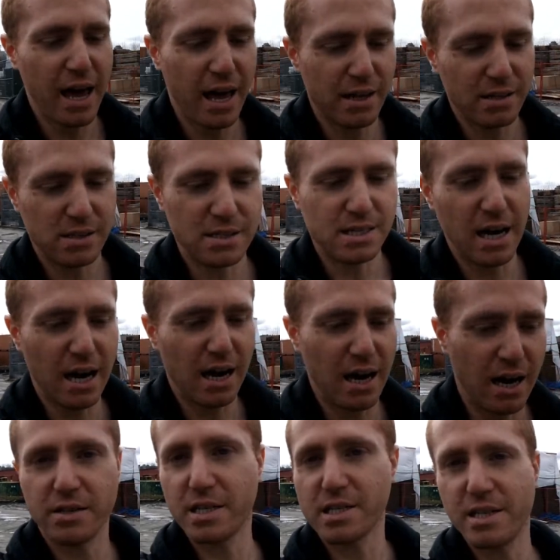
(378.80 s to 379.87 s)
And uh,
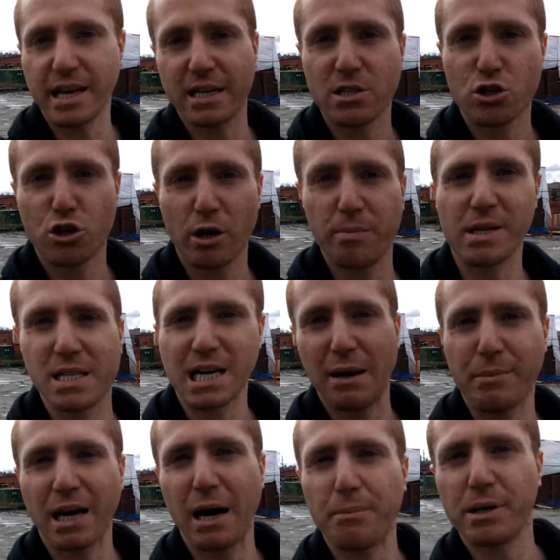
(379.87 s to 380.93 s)
this next trip that's
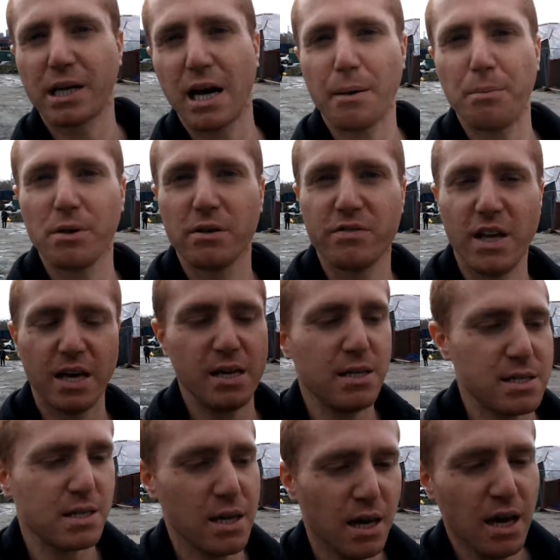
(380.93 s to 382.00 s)
coming up in a couple of
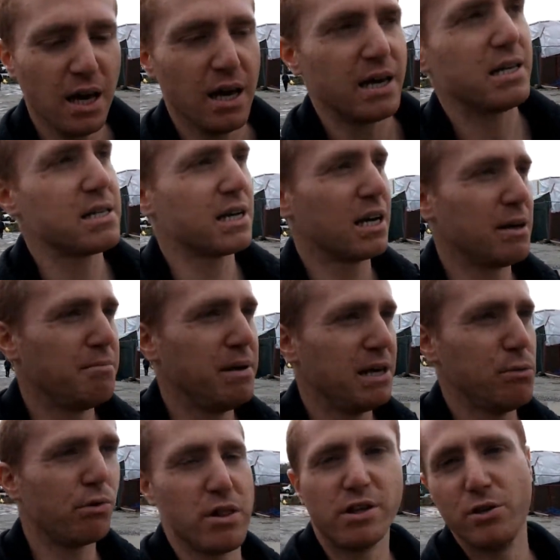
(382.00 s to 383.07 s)
days is gonna be
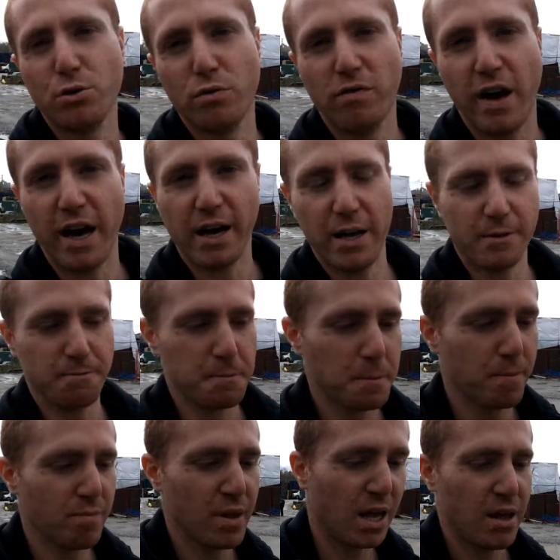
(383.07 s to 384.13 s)
with the new van
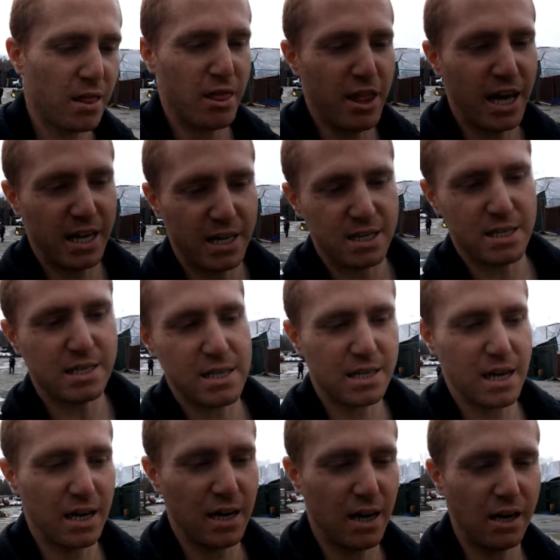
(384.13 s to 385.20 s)
that is
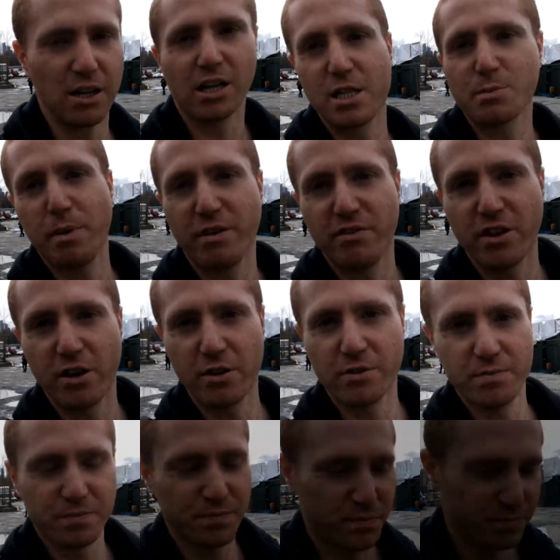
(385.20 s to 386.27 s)
uh, a lot spiffier.